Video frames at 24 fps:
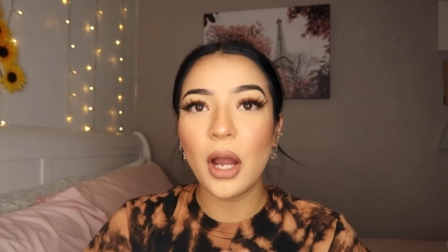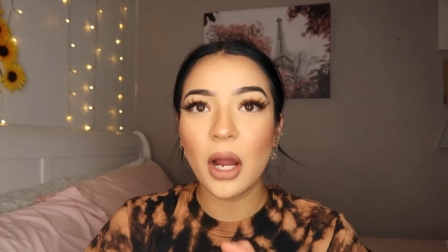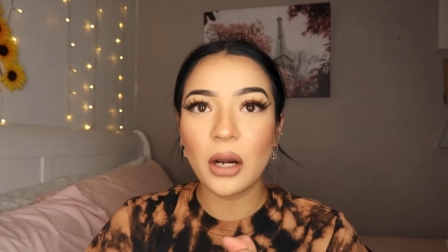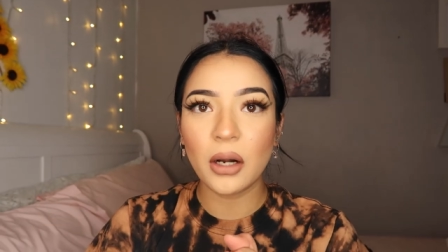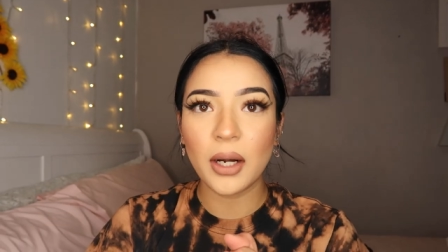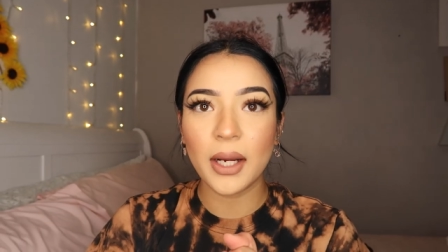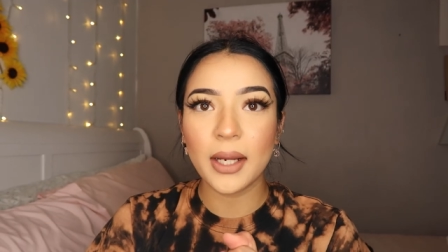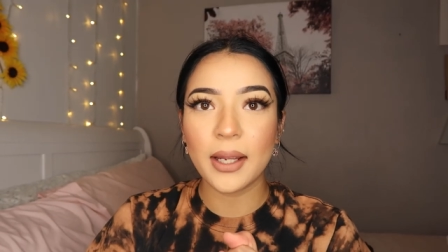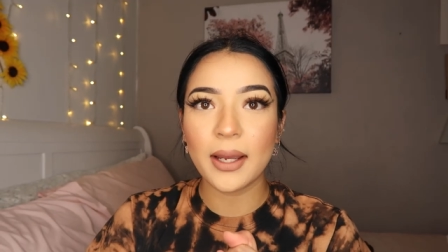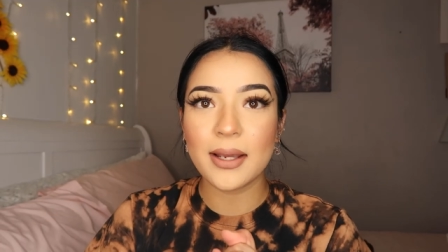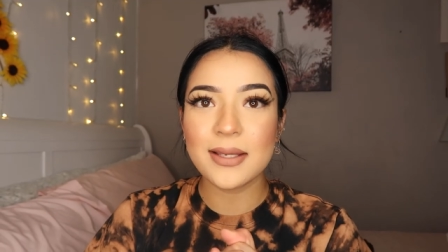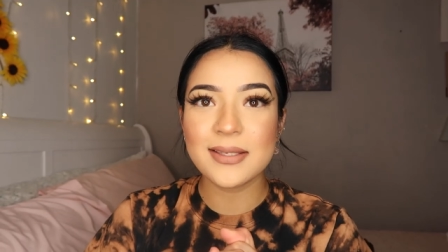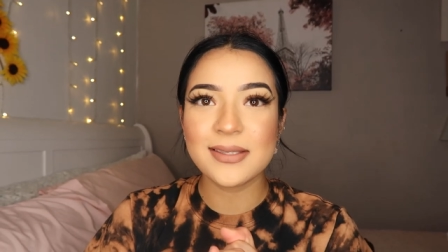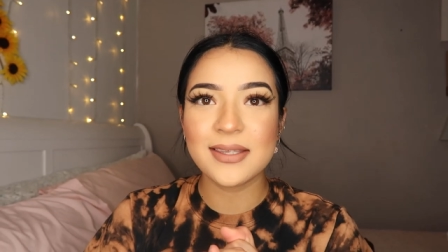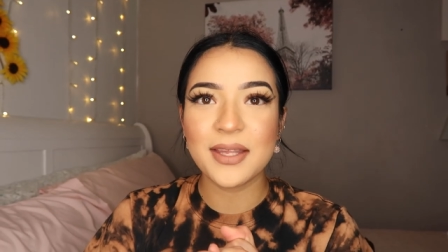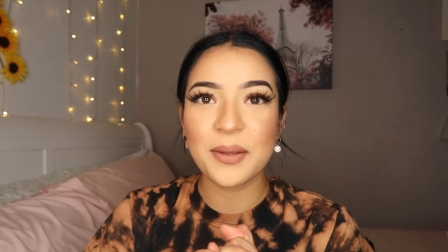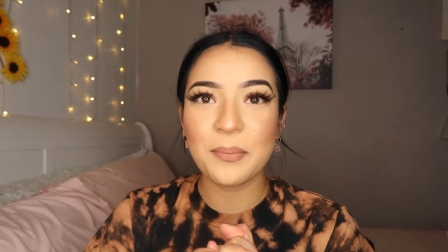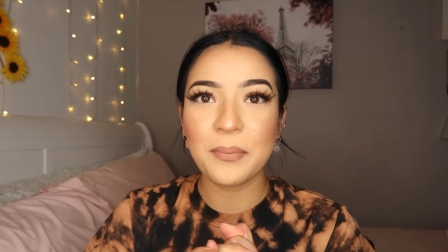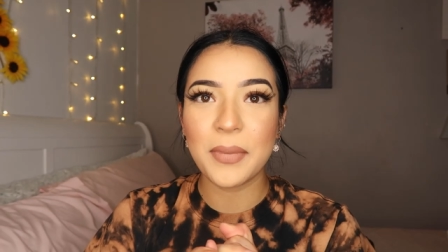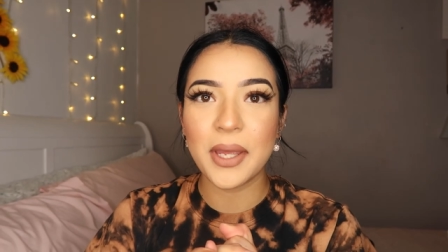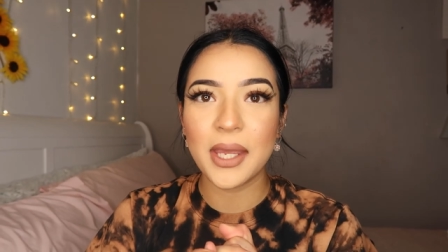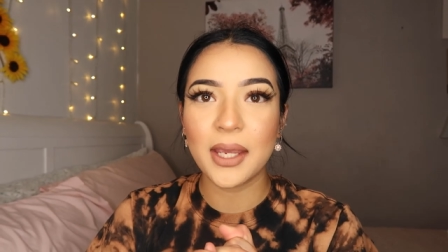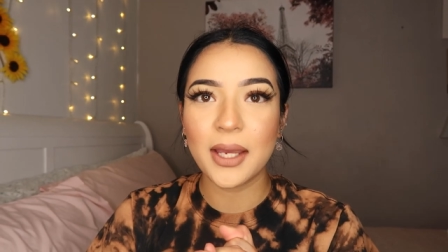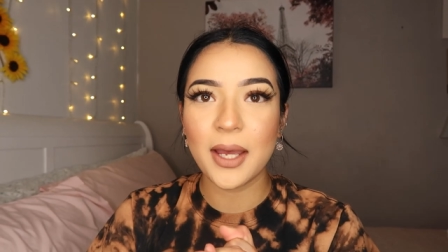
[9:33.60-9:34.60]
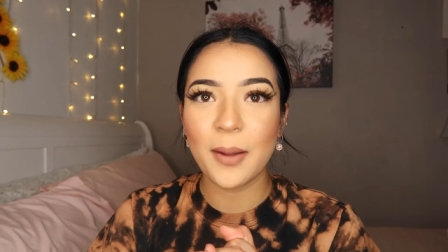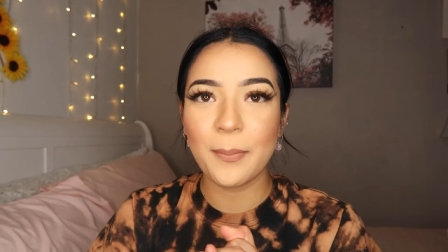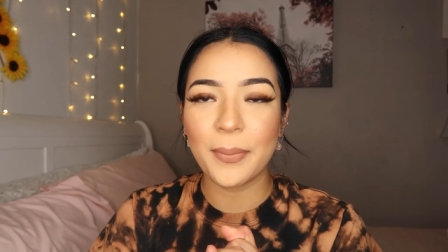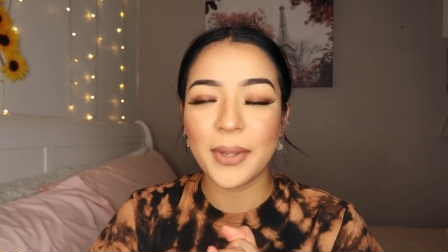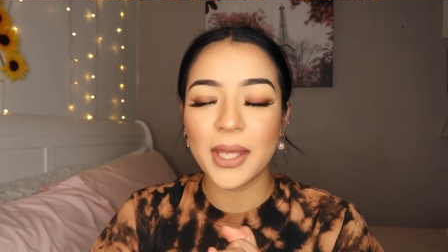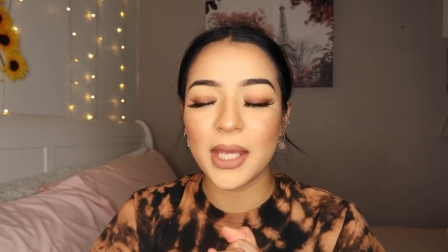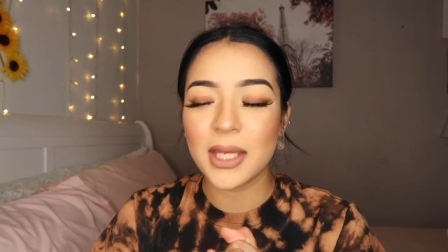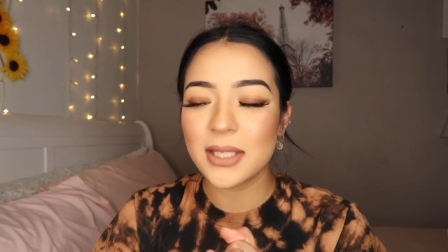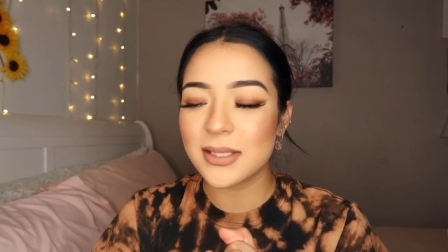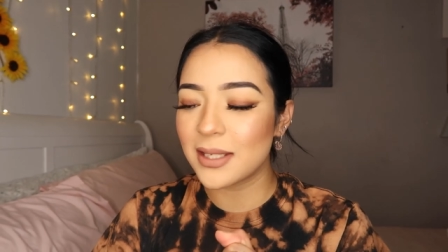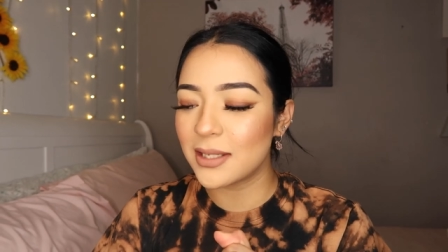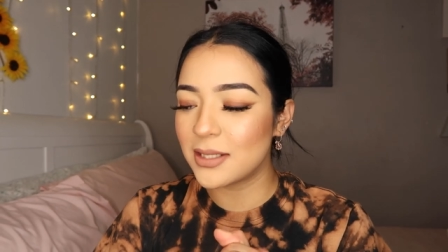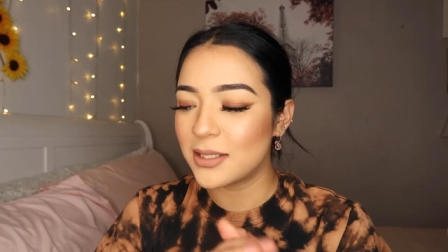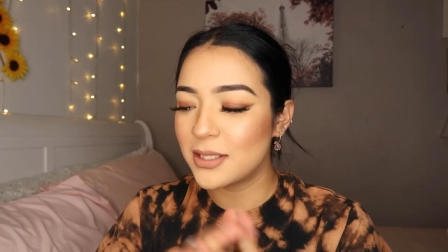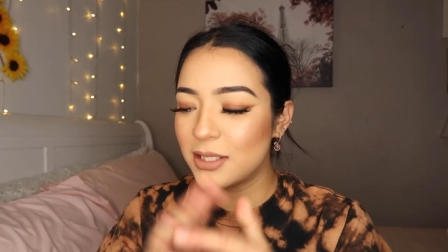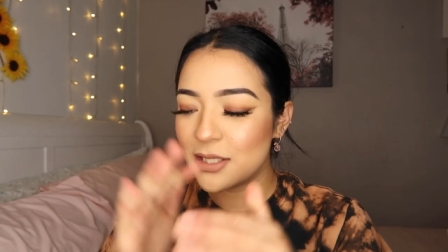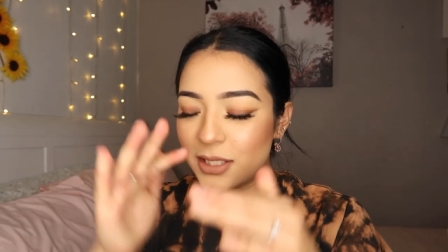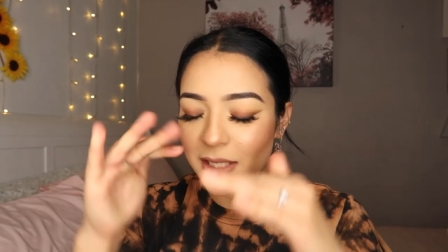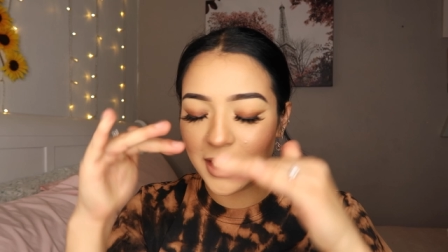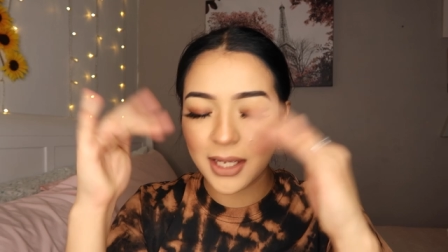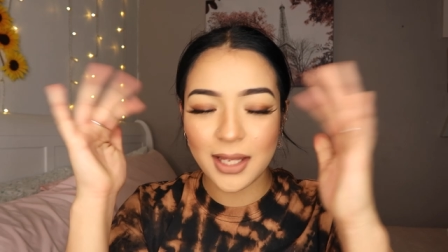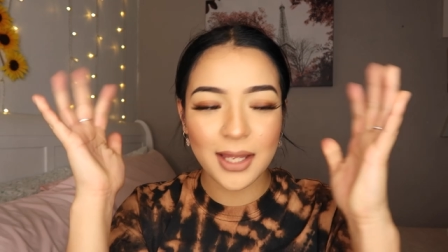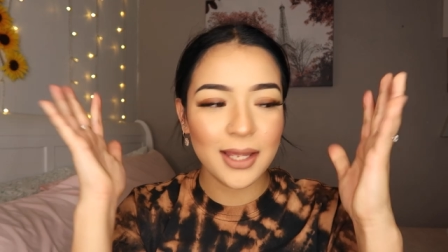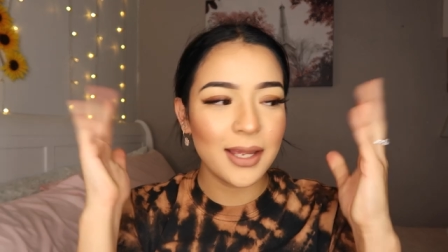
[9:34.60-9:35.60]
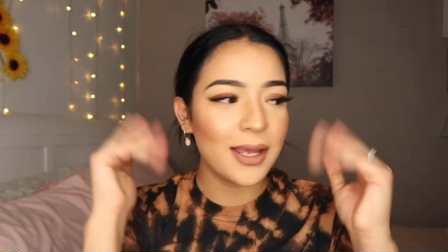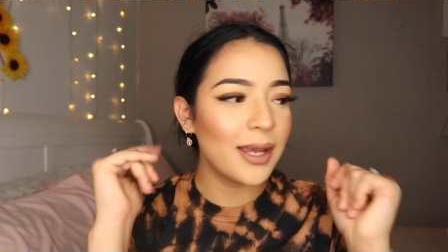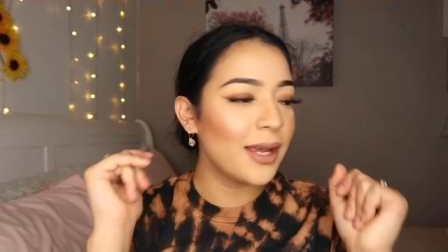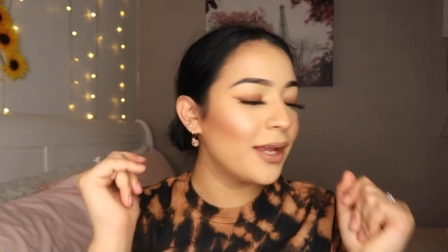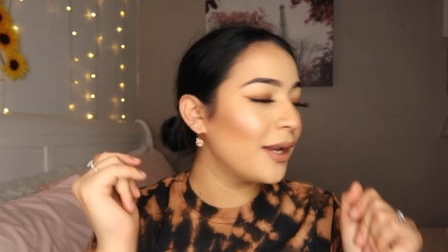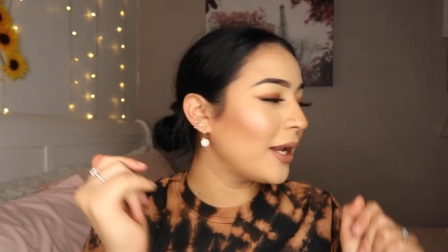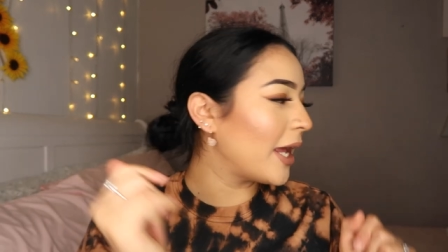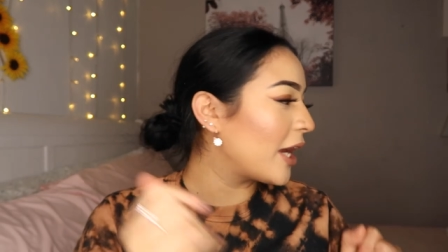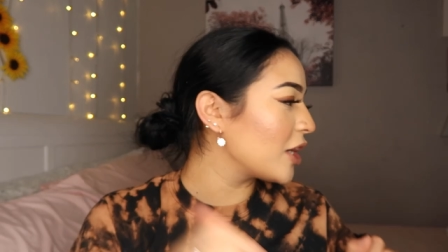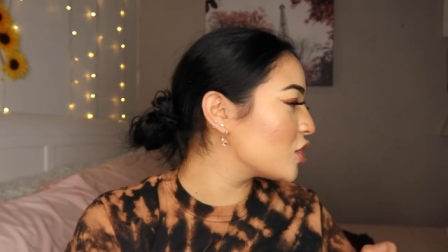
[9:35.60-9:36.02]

all right guys the makeup is done